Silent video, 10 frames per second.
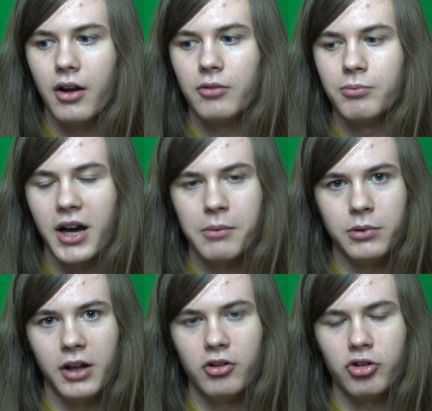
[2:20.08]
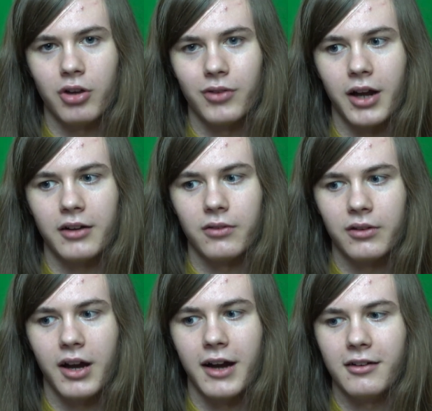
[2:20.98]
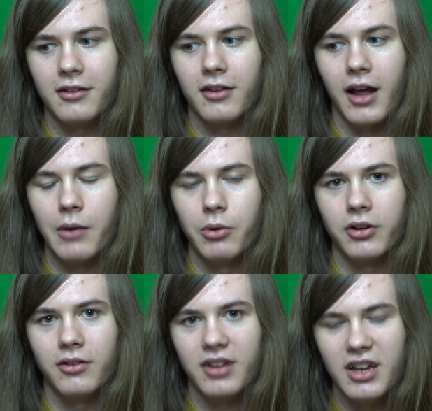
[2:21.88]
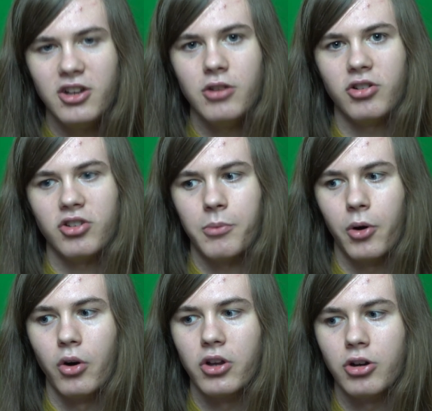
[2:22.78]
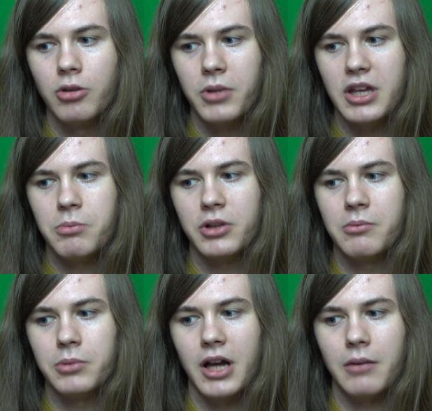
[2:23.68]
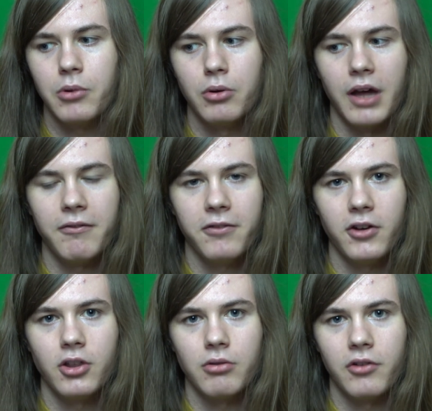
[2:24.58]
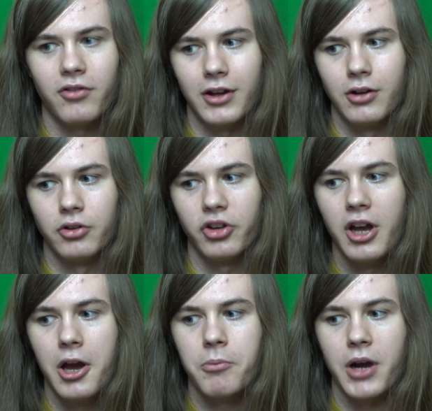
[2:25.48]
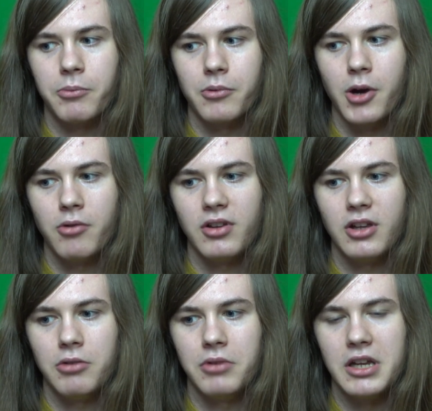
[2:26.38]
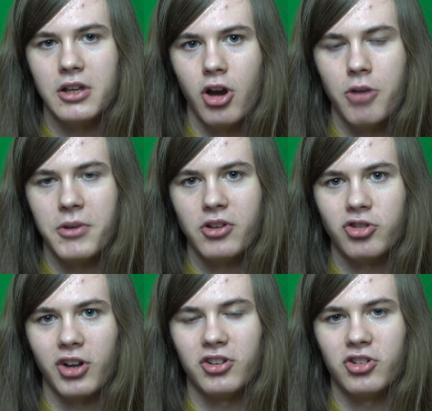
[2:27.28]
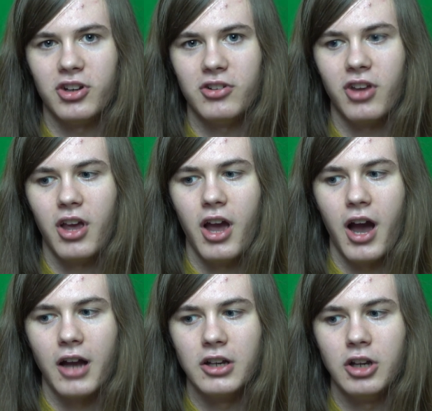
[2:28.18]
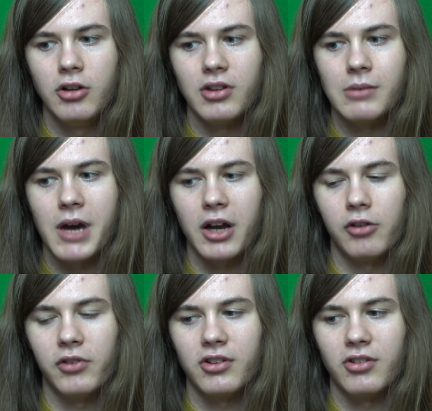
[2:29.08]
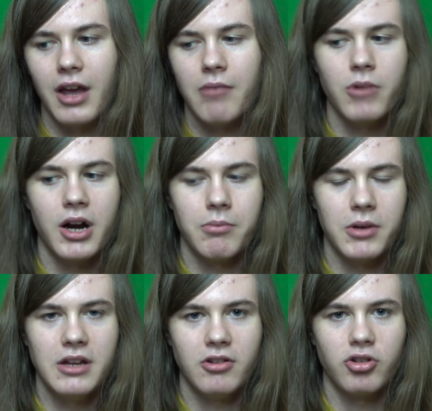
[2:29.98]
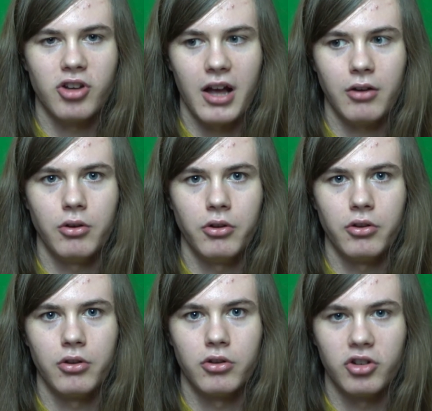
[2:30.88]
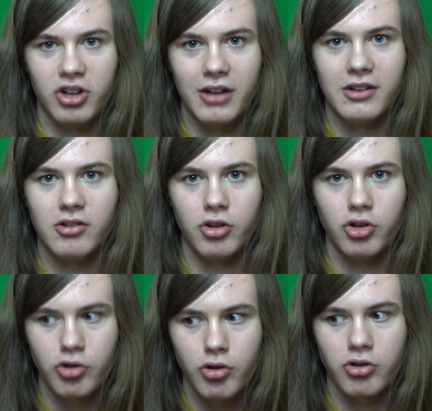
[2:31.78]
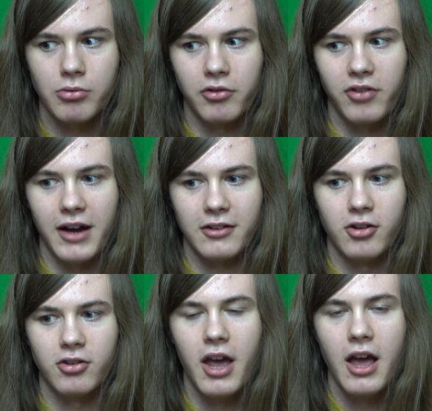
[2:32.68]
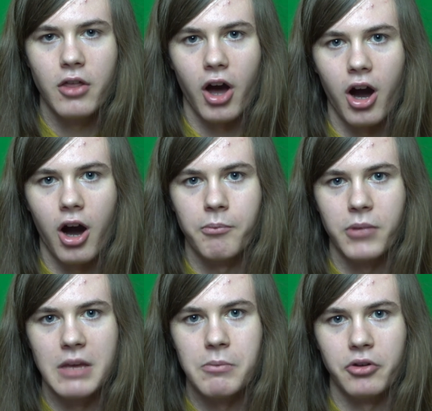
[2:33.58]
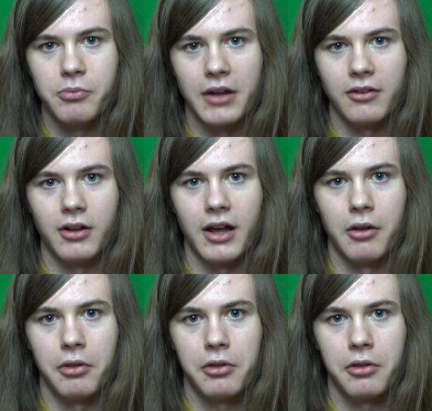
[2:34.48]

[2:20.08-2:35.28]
My pledge of an act of kindness is that I will continue to support young people in Blackpool and further afield by promoting unique coping strategies and using my office as MYP to challenge the structural factors that harm people's mental health.